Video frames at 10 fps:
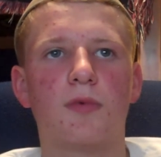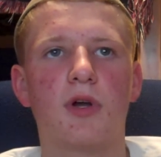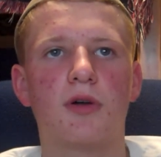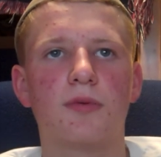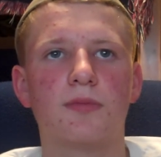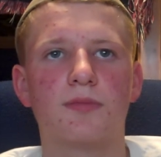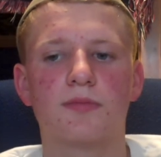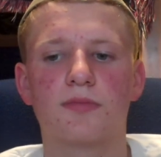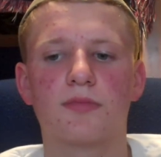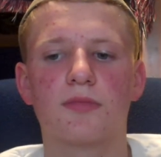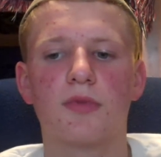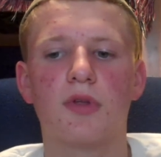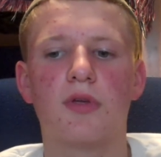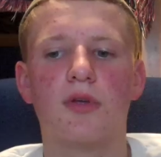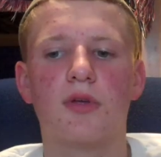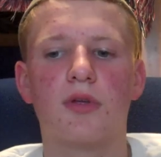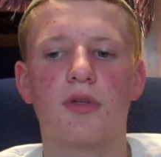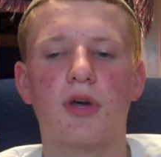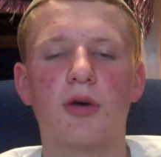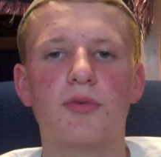Well,
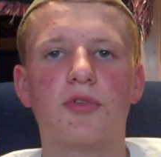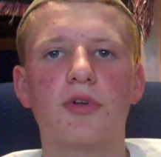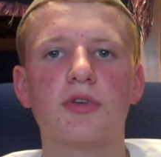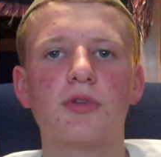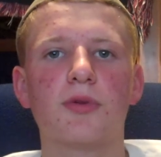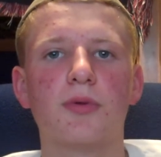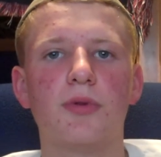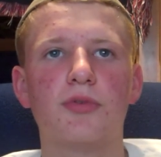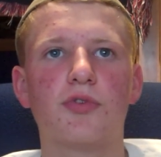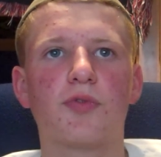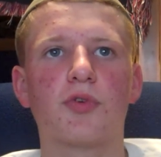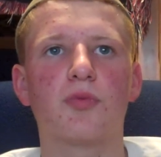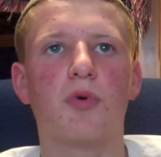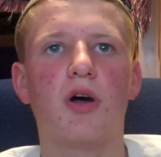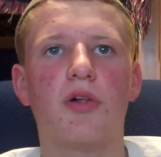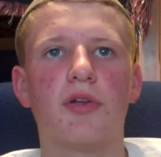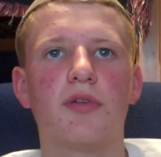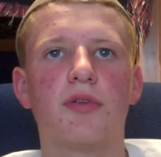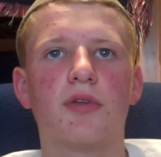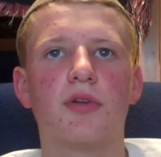I was looking through Lucifer's
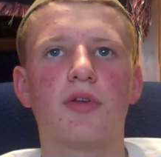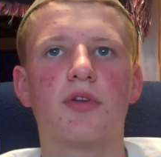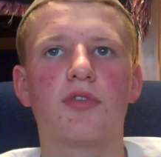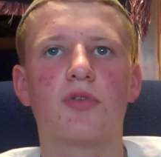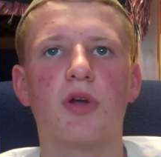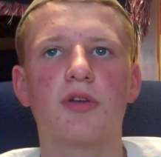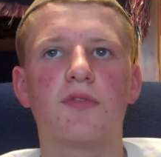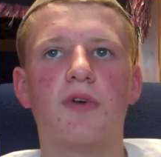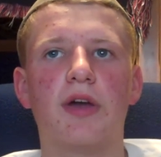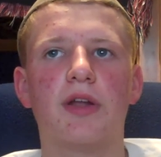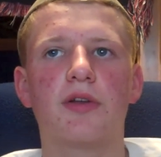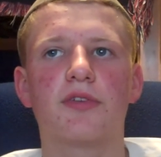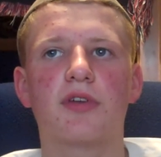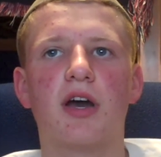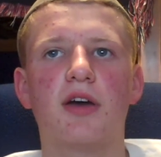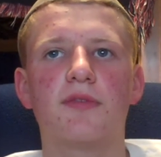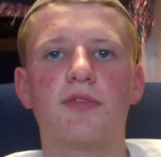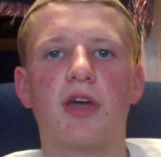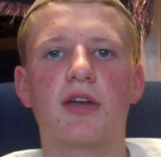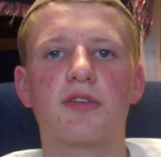wallet, trying to find out his
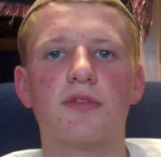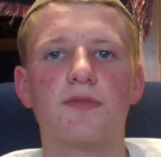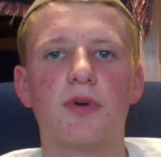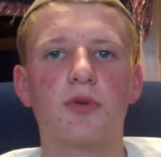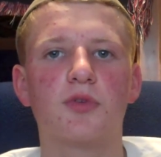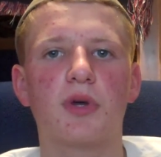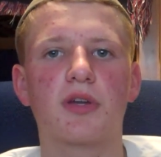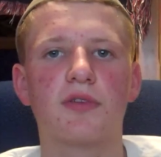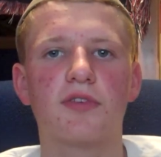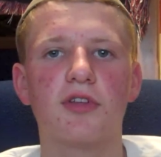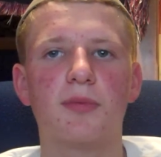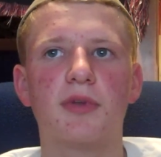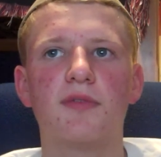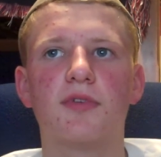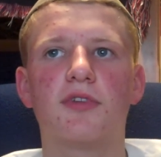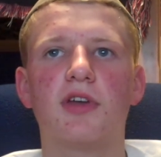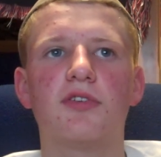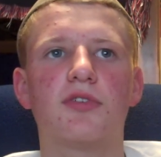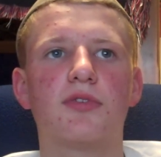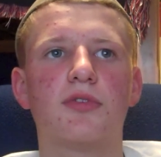contact info so I could send him an
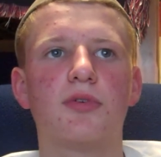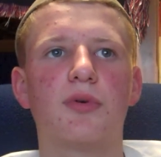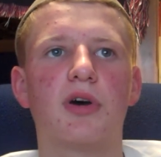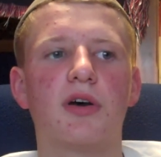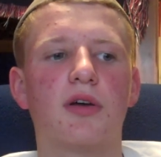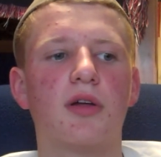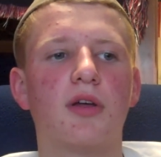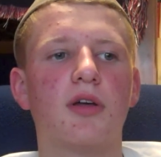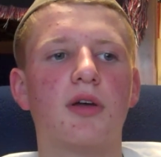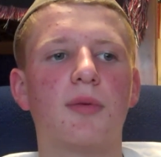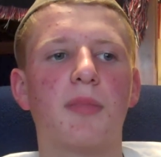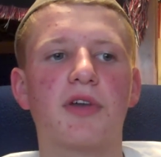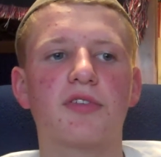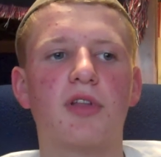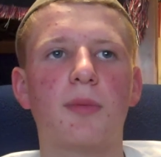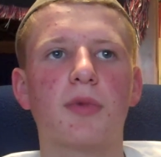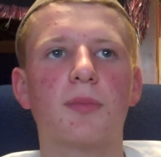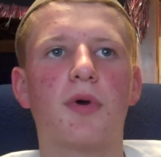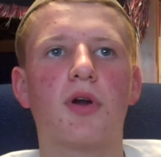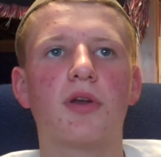invitation to, my
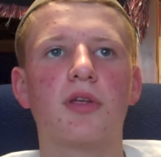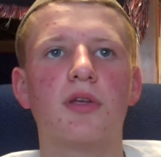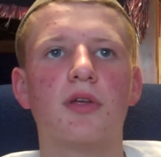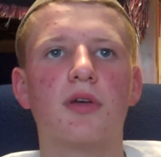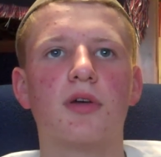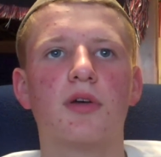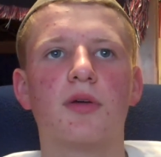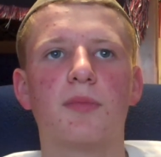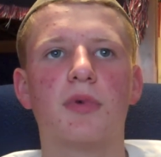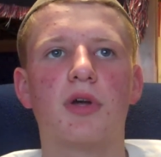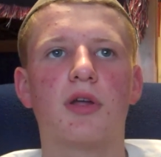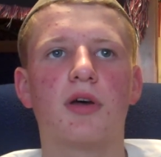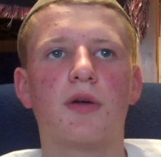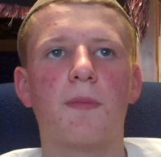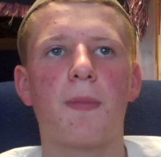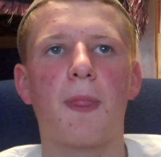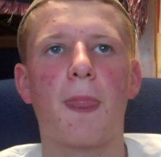slumber party, but,